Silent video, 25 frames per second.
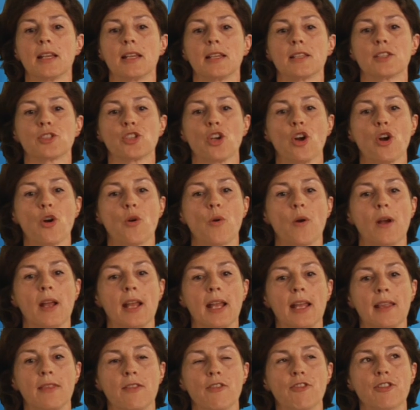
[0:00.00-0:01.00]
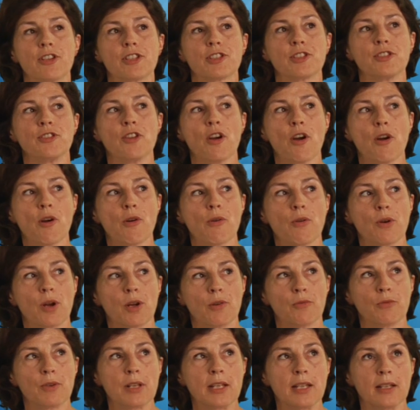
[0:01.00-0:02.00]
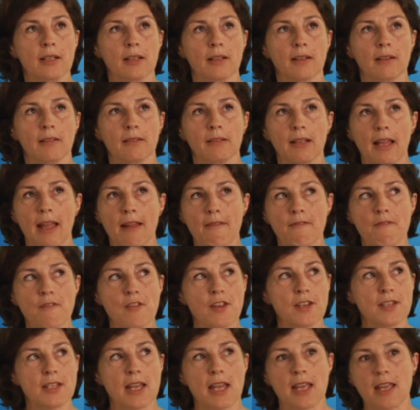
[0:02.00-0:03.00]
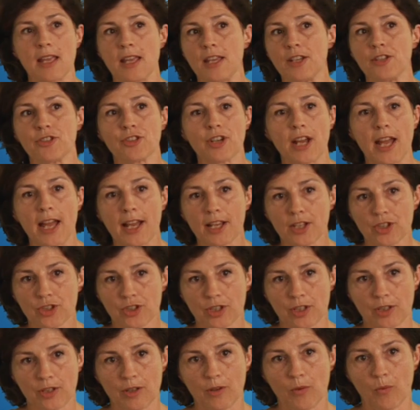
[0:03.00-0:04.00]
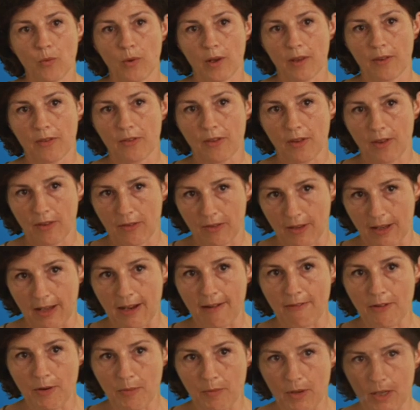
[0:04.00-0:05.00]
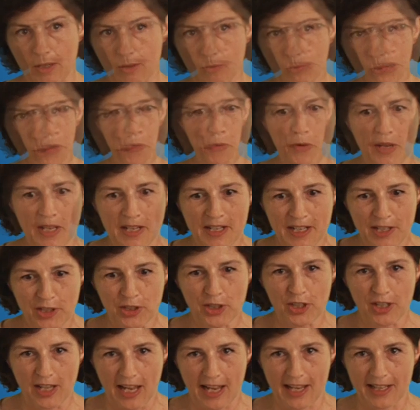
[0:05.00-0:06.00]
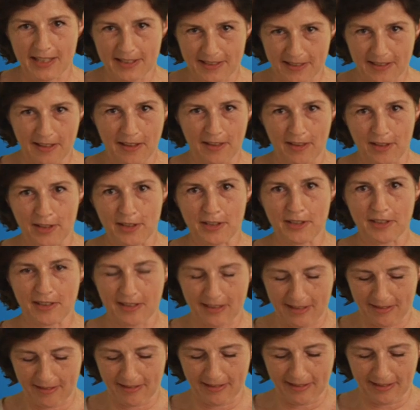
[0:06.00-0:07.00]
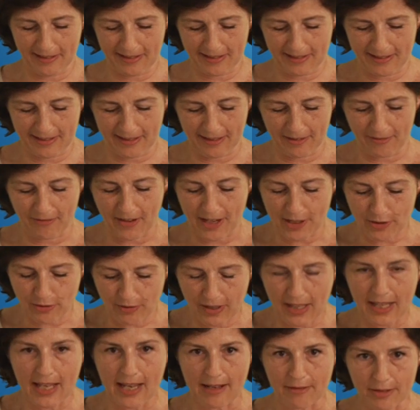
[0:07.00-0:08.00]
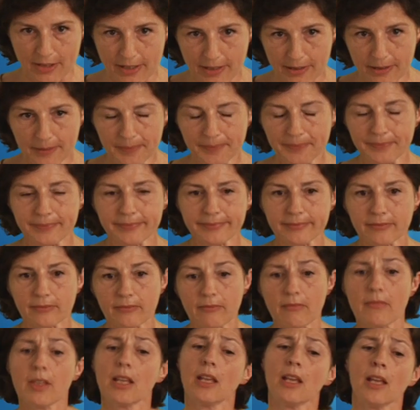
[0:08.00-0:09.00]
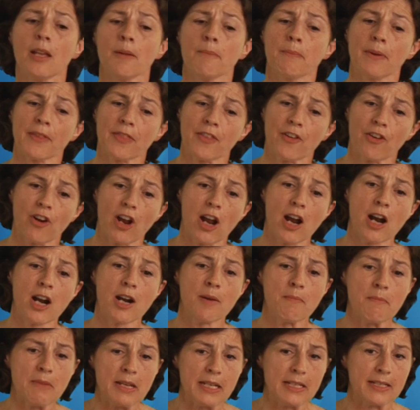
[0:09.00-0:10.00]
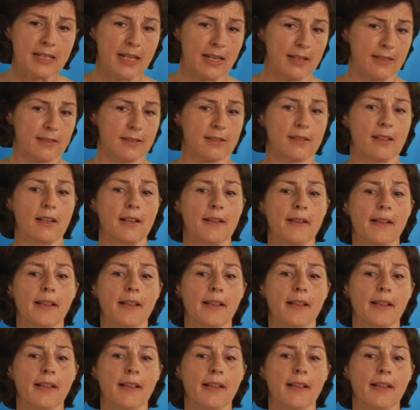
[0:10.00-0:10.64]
So there is no real everyday interaction with the government who initiates this advisory council, but there are meetings.